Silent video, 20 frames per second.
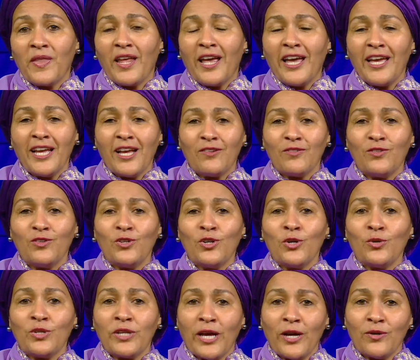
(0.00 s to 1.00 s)
I have
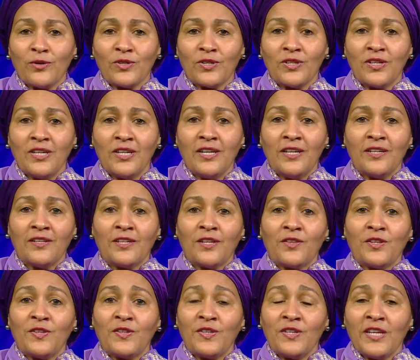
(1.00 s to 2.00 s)
no doubt that
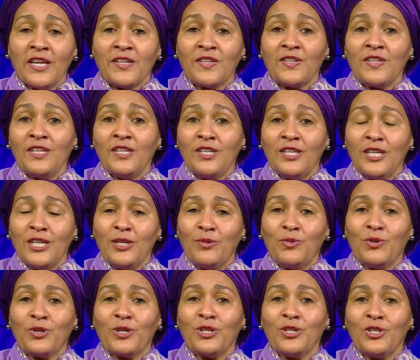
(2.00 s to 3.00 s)
the CSTD
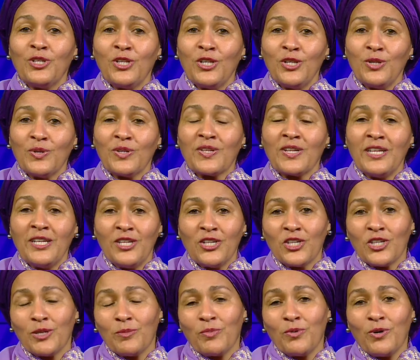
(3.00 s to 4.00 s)
will continue its
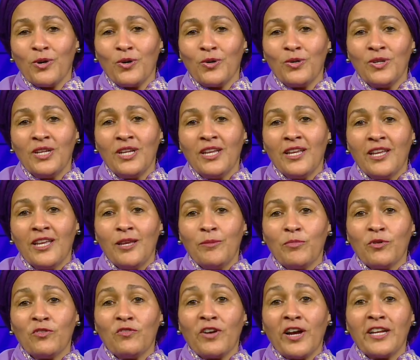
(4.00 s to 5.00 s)
leadership role in
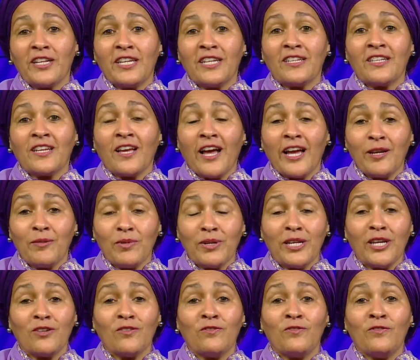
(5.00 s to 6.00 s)
providing timely
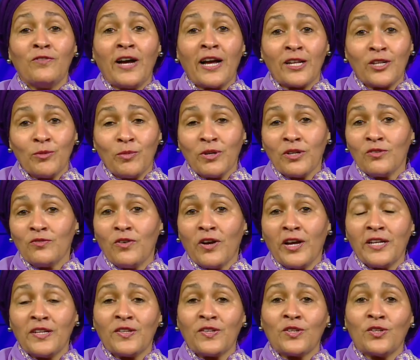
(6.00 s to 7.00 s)
and valuable
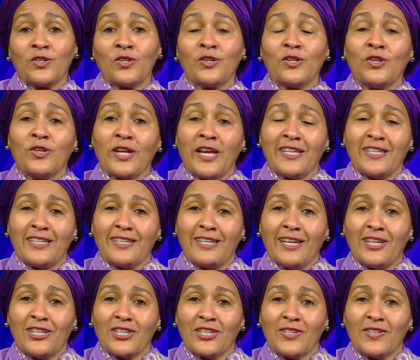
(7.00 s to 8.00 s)
advice to the United
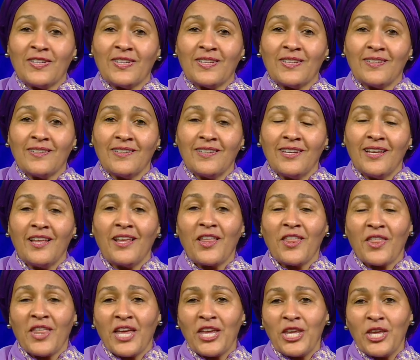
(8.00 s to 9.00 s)
Nations.
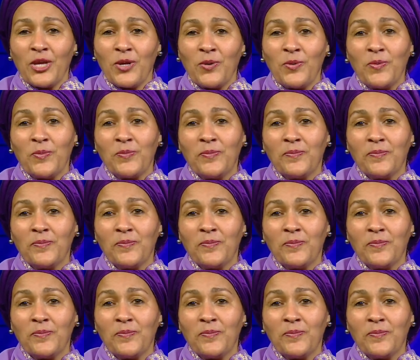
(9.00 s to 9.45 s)
Thank you.